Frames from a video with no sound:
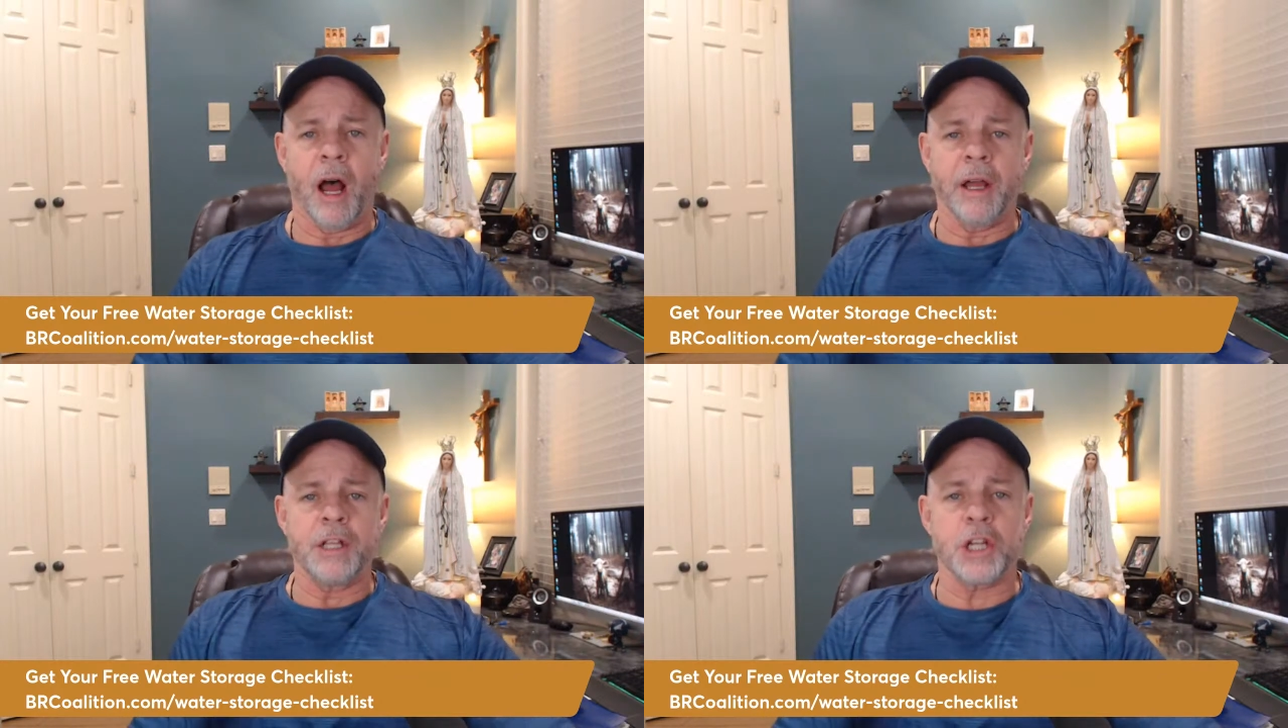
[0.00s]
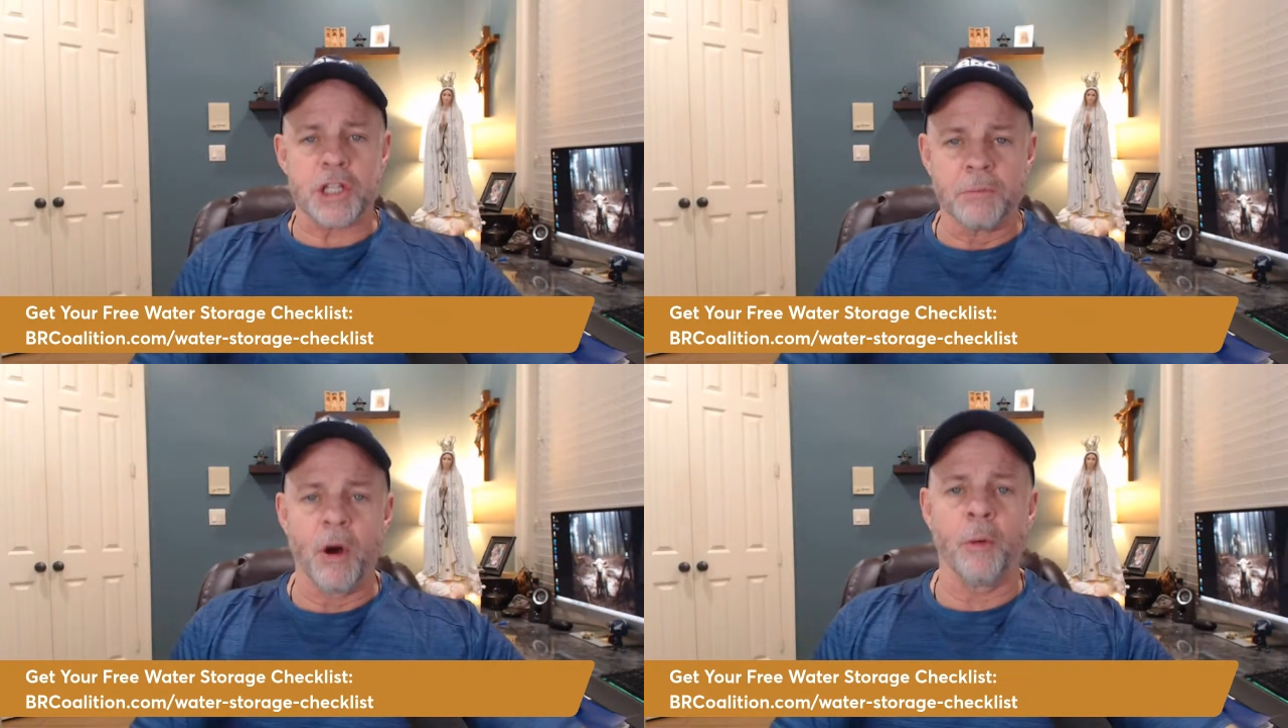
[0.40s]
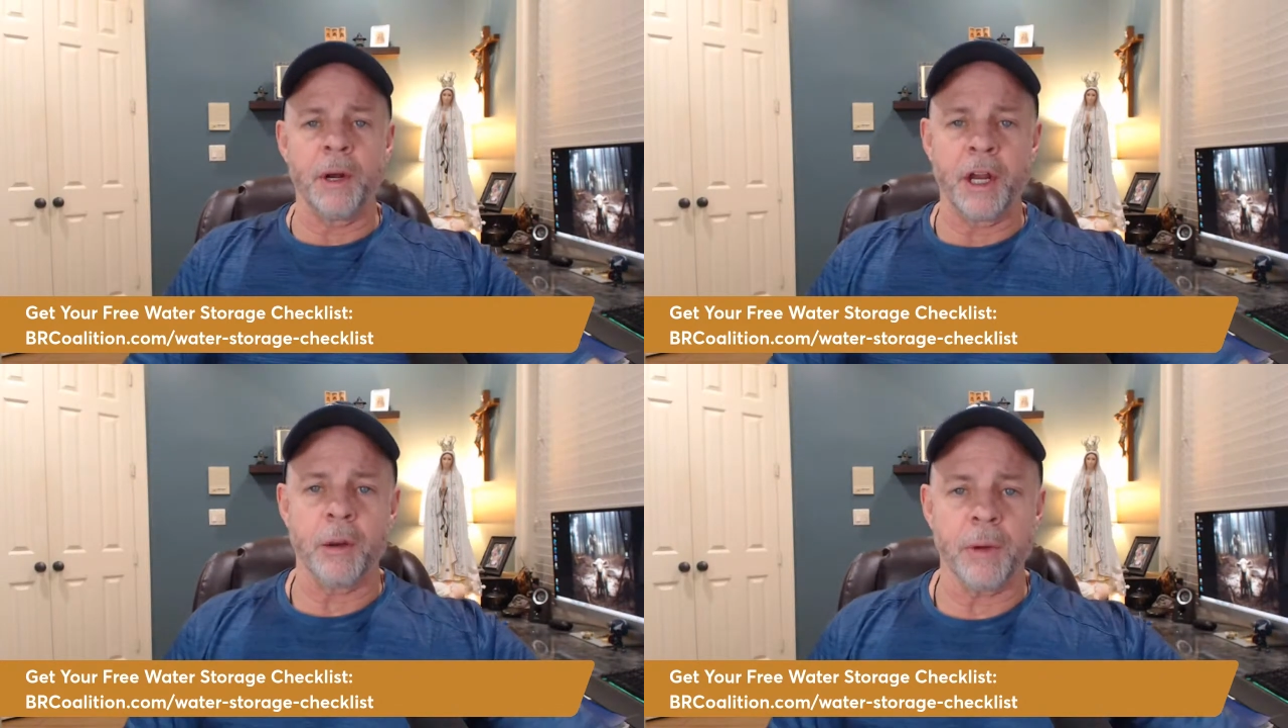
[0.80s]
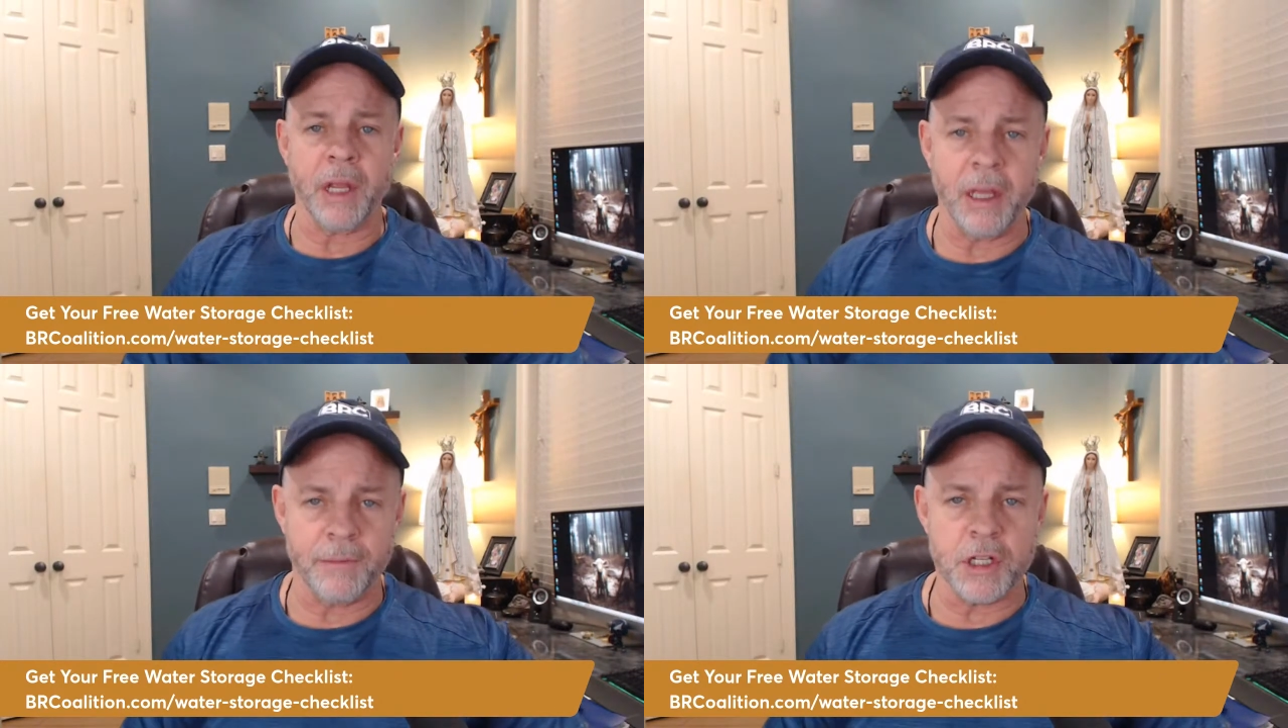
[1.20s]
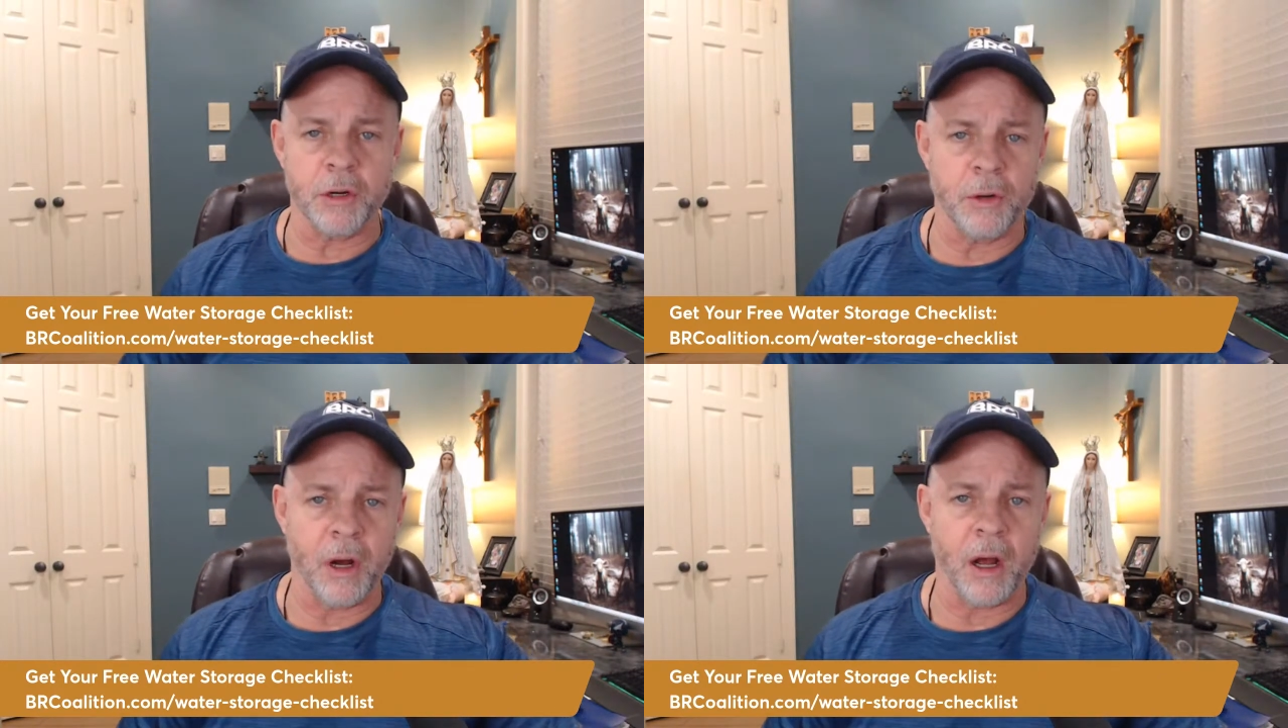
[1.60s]
in just a moment here, but gives
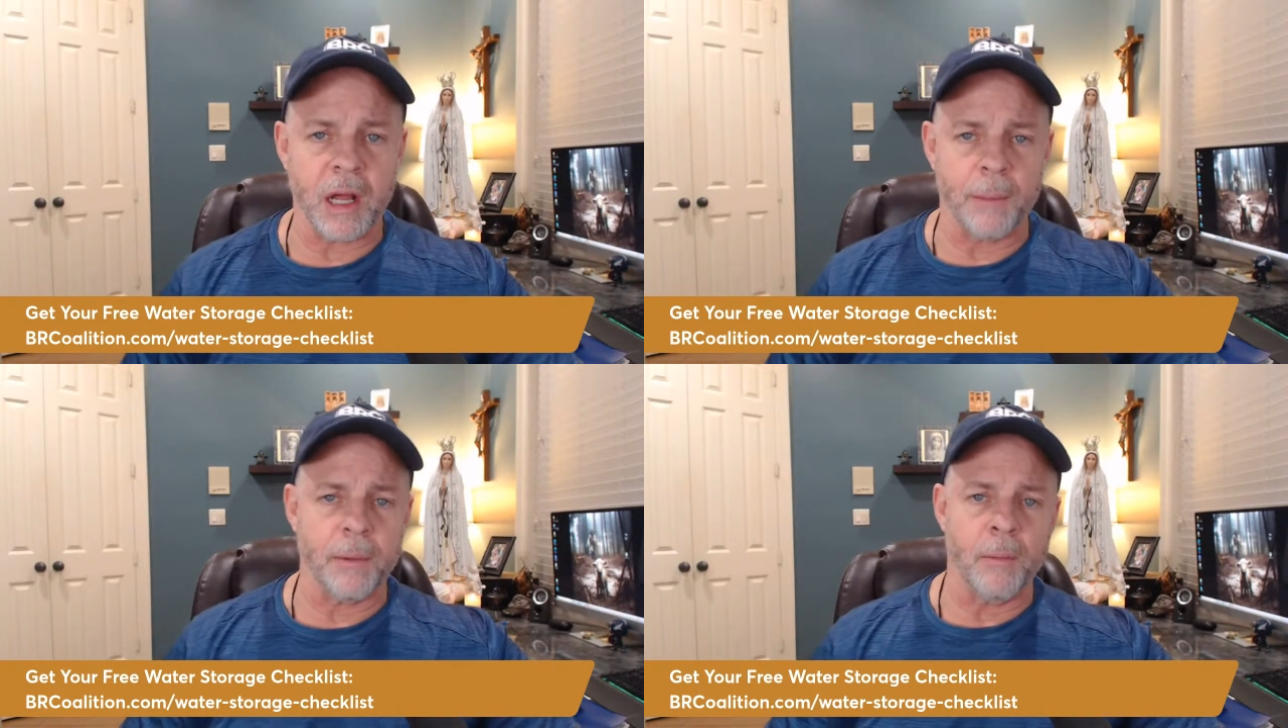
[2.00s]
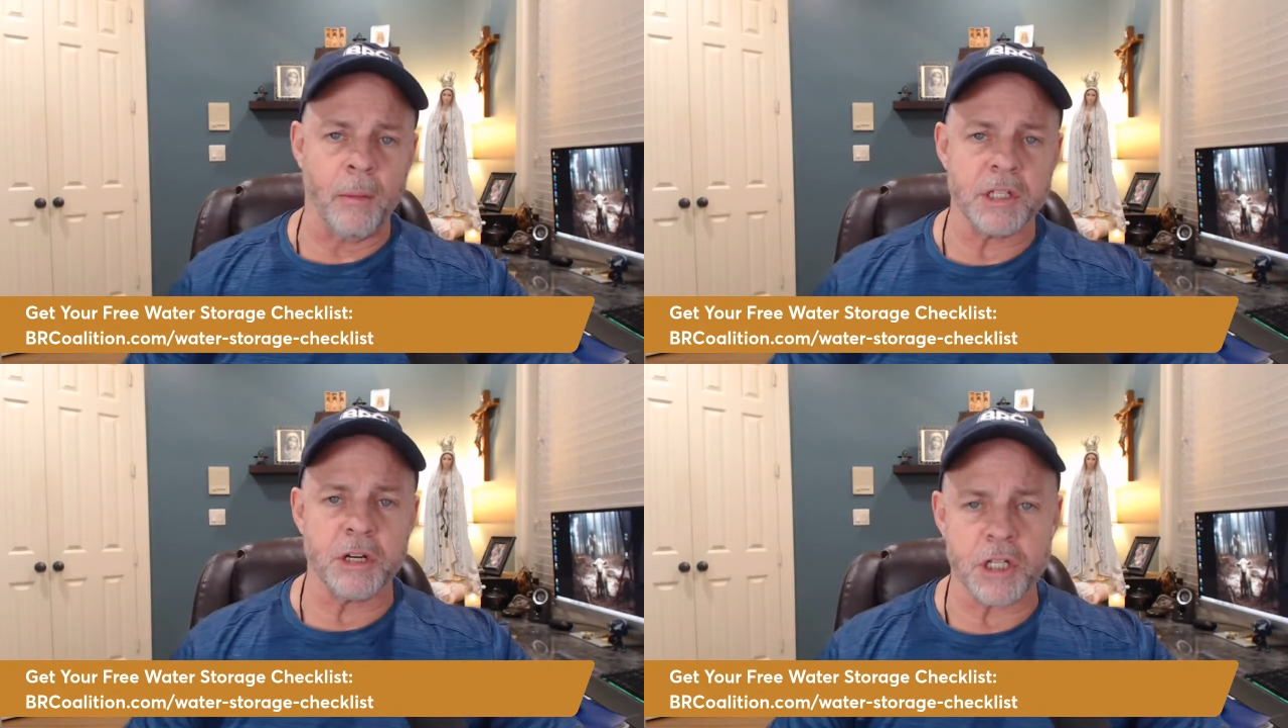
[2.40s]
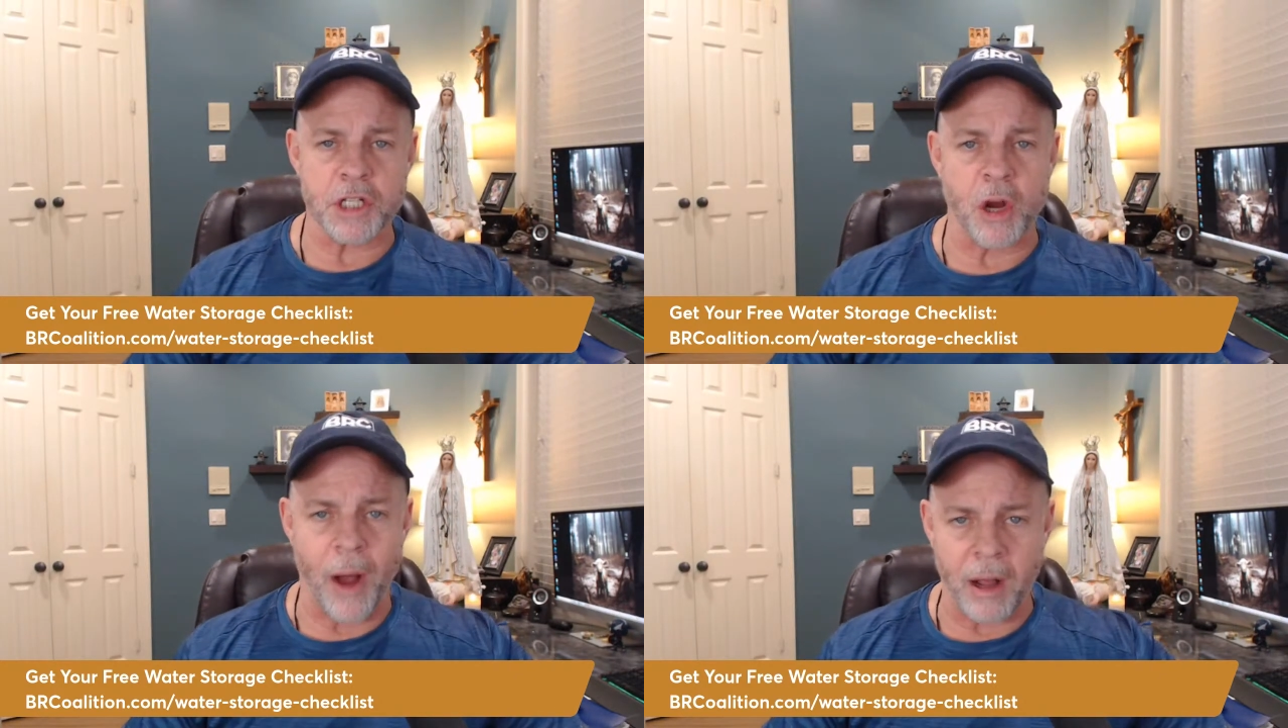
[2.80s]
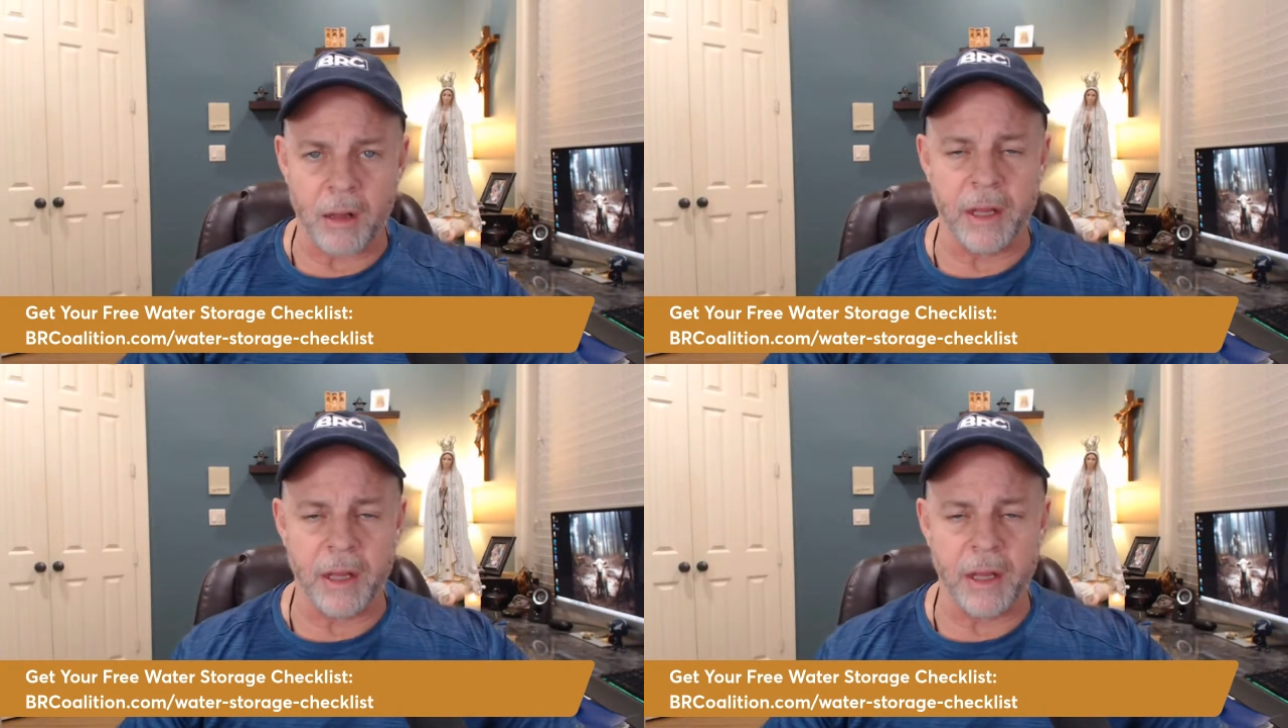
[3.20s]
you a couple of moments here just to go out,